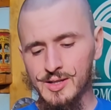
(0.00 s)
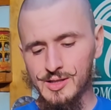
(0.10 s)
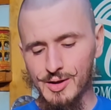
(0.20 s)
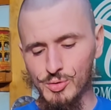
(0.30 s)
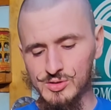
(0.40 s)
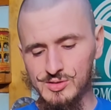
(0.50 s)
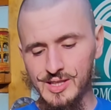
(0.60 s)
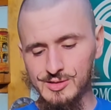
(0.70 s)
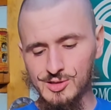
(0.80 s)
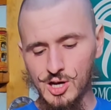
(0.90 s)
It was
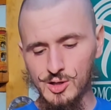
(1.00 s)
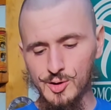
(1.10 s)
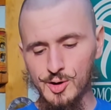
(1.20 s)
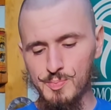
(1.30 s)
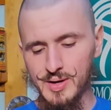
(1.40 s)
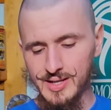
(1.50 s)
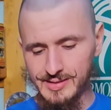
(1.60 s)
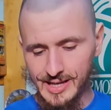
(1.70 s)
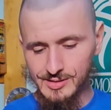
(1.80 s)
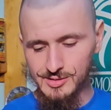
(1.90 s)
discolored, but it
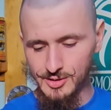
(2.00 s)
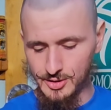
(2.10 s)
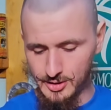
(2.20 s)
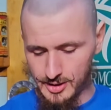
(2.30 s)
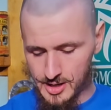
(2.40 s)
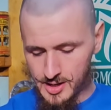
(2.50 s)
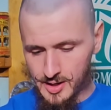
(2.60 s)
tasted good.